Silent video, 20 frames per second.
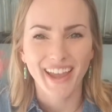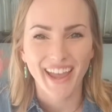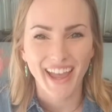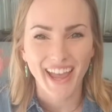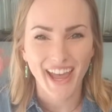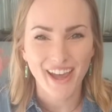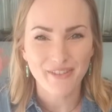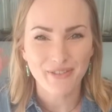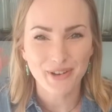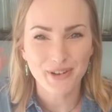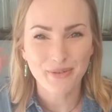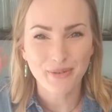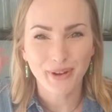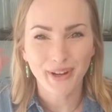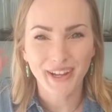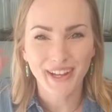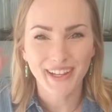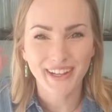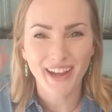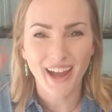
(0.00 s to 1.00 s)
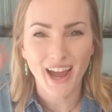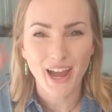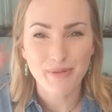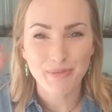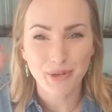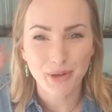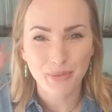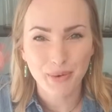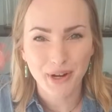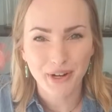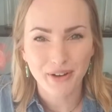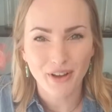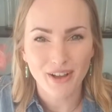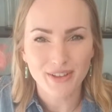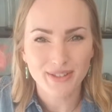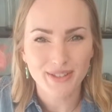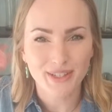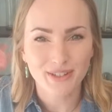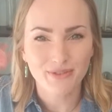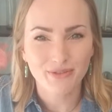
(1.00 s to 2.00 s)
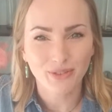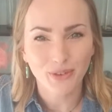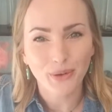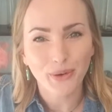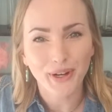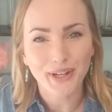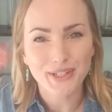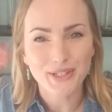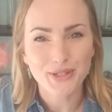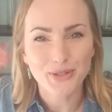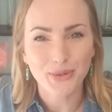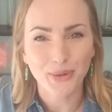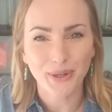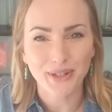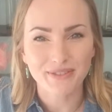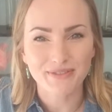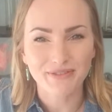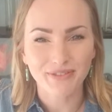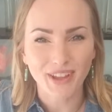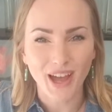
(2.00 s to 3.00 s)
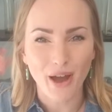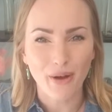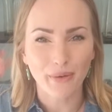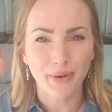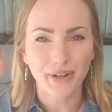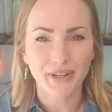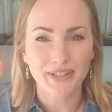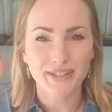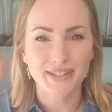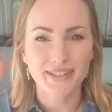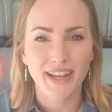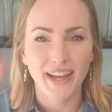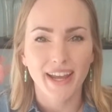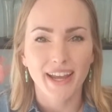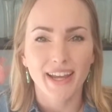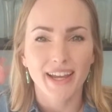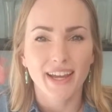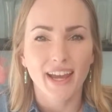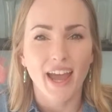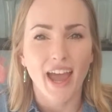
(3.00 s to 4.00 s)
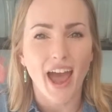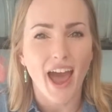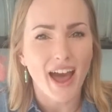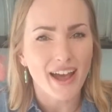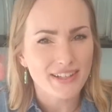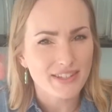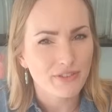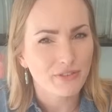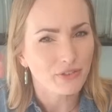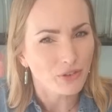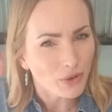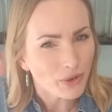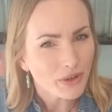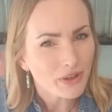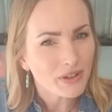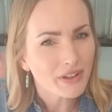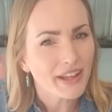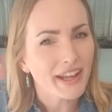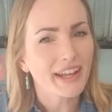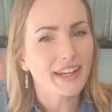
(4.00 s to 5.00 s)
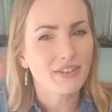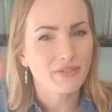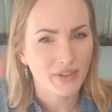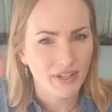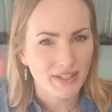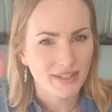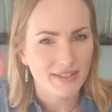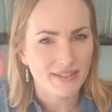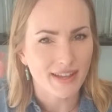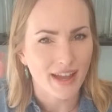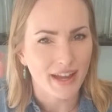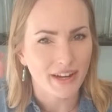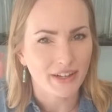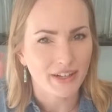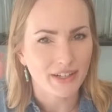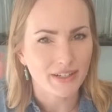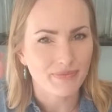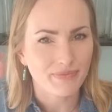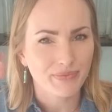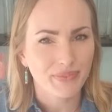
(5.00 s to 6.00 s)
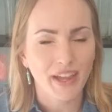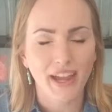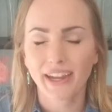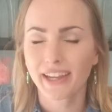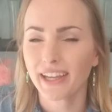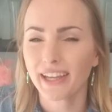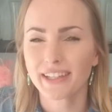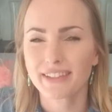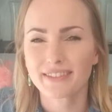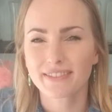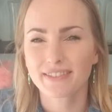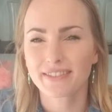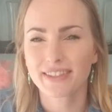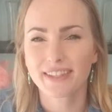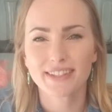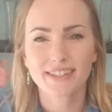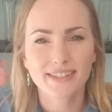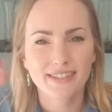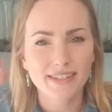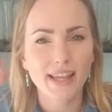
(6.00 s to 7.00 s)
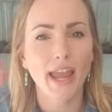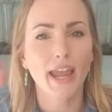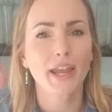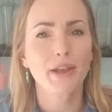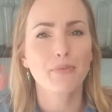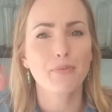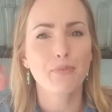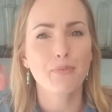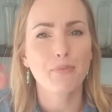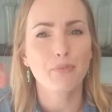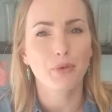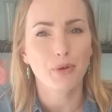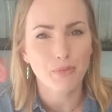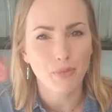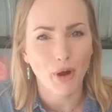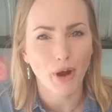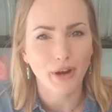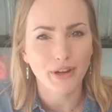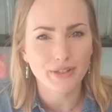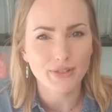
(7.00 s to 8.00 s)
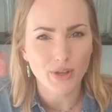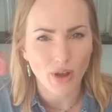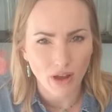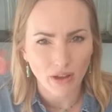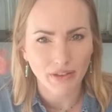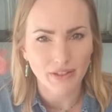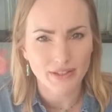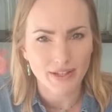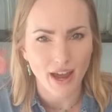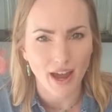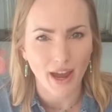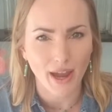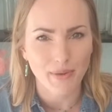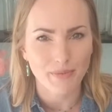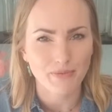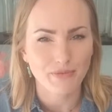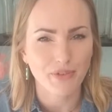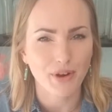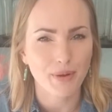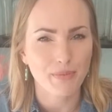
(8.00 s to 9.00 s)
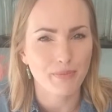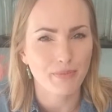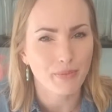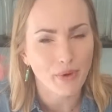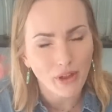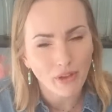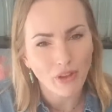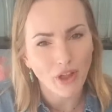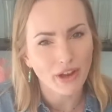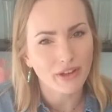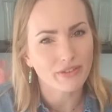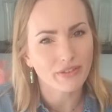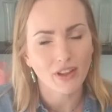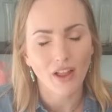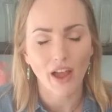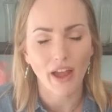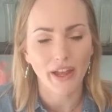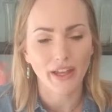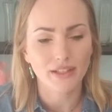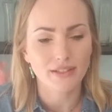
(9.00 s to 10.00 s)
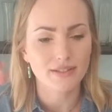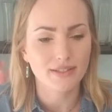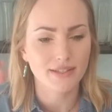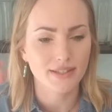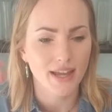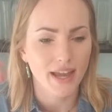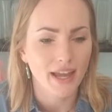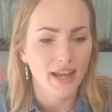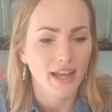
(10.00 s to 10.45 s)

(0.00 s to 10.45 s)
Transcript: Hey everyone, I'm your Weird Austin florist, Jordan Flowers. As a floral and event designer, I get the same remarks all the time from a lot of clients.